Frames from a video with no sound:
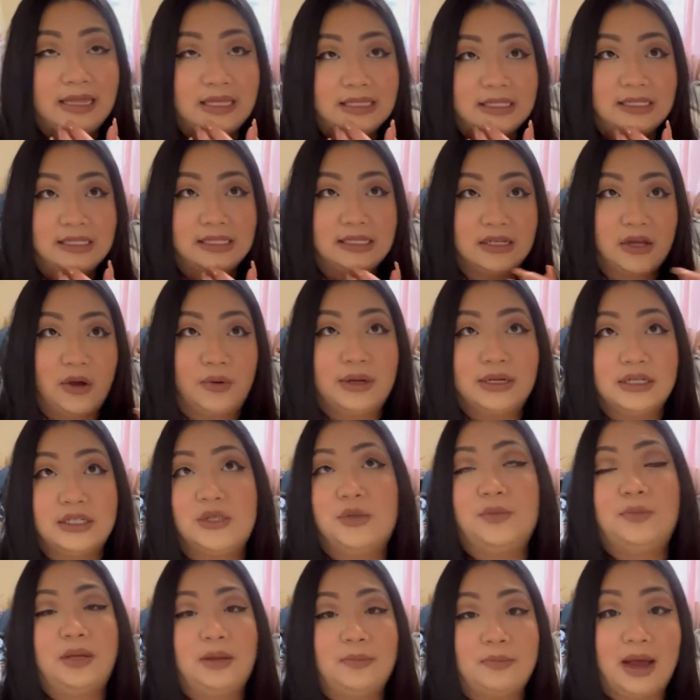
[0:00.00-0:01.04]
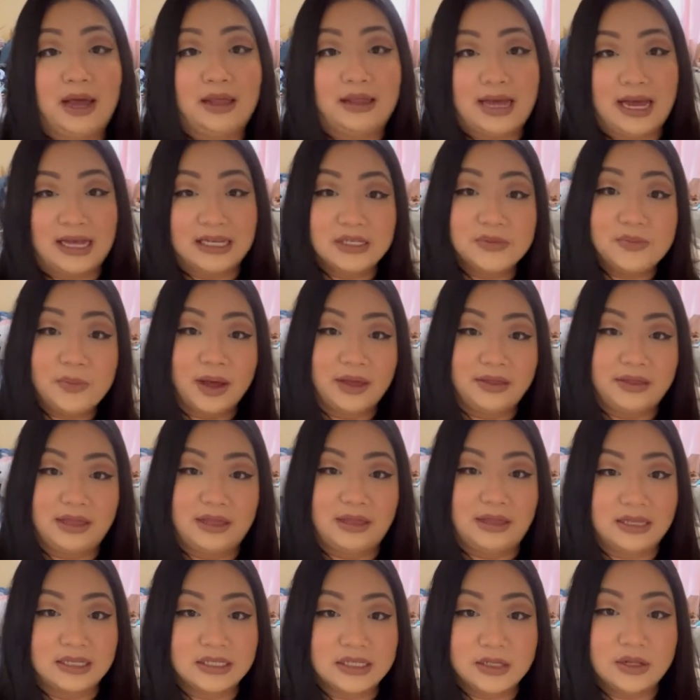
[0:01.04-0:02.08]
This is going to be my last month in
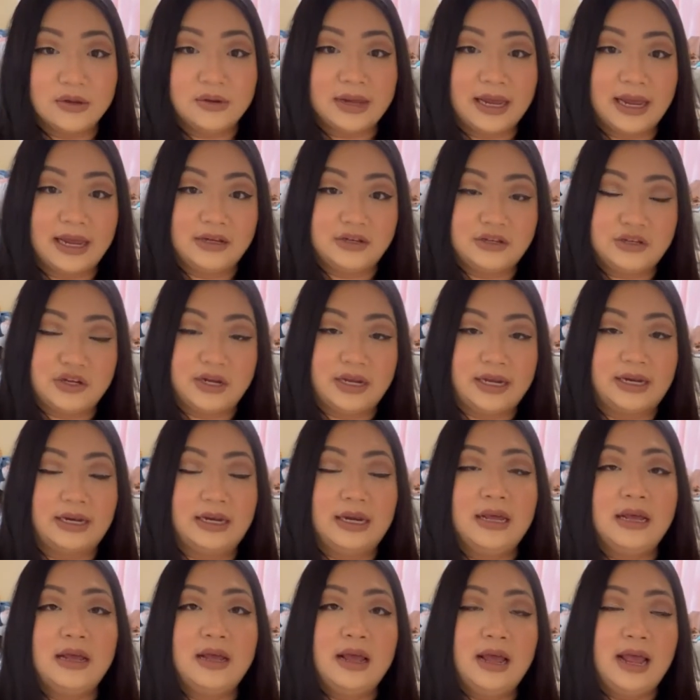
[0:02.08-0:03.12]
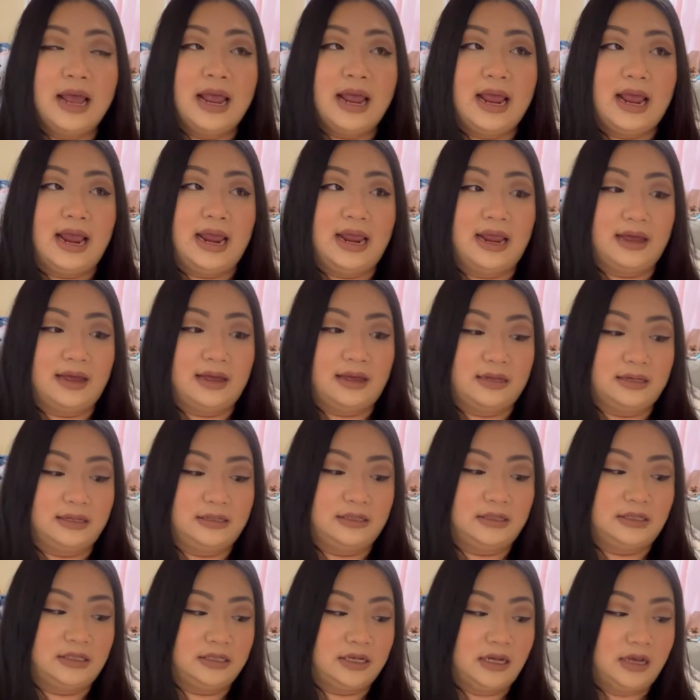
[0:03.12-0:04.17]
this location,
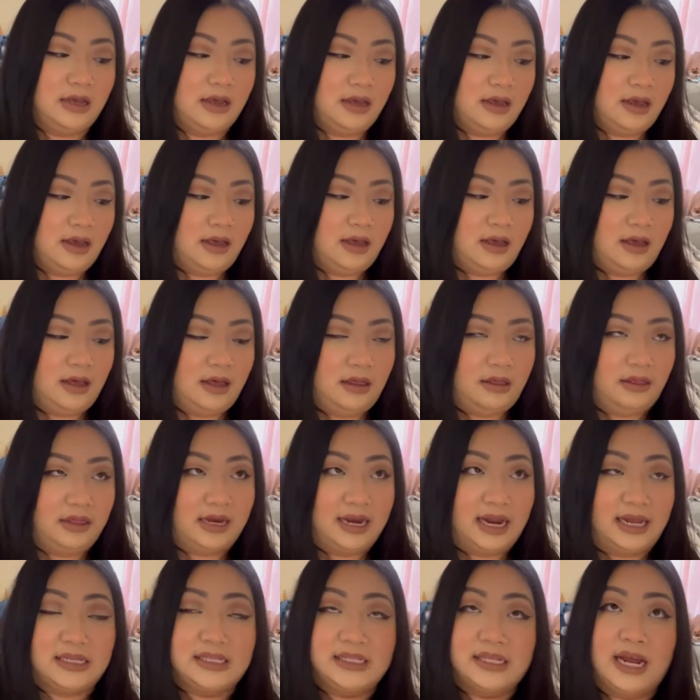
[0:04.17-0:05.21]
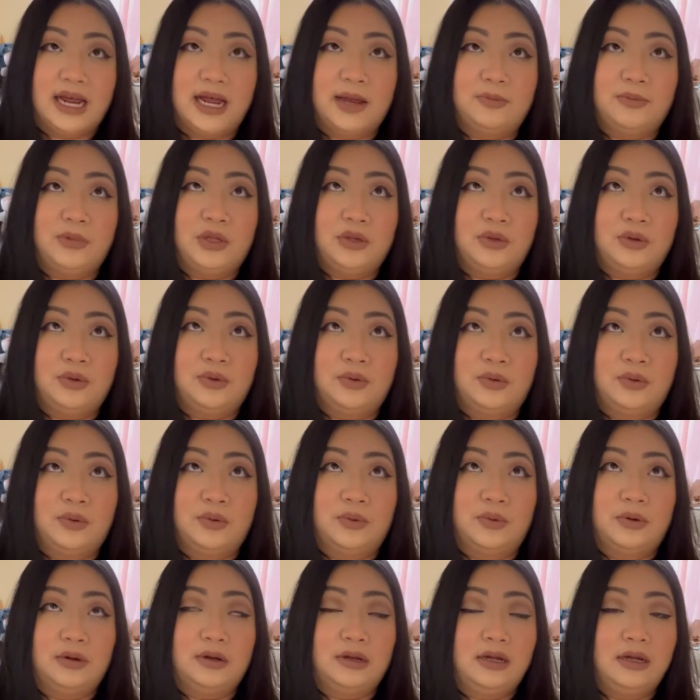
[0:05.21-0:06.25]
and the next time you